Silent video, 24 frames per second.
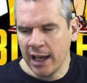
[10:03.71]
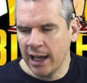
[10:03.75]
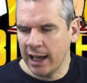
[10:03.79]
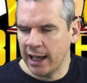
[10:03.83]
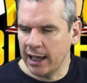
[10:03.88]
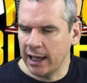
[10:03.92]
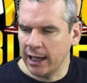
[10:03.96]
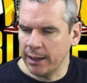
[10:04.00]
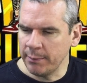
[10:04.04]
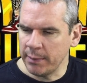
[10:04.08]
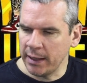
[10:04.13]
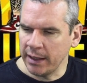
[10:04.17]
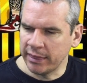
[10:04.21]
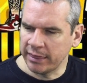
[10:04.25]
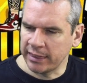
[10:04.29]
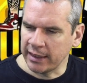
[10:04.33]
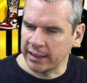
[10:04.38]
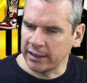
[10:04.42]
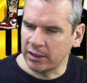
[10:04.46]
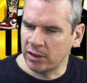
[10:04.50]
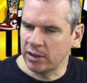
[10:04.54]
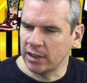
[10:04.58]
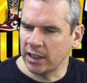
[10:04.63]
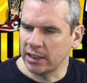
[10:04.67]
And
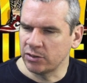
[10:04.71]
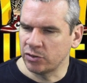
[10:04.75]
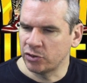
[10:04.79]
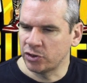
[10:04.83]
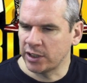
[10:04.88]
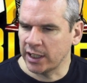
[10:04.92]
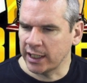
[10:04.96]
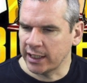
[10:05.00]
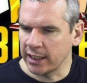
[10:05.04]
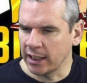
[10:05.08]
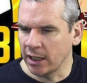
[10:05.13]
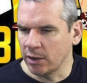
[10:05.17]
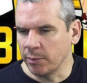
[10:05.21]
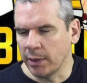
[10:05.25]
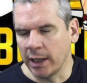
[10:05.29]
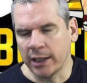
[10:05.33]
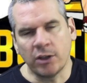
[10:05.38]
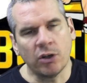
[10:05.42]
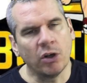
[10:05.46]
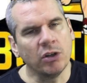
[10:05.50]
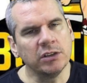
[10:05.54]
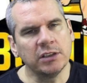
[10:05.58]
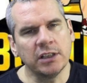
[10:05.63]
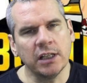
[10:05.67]
thank you guys for checking out my
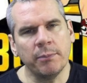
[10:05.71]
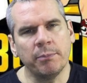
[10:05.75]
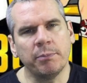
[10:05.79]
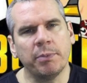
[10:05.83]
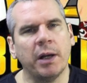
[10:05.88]
content.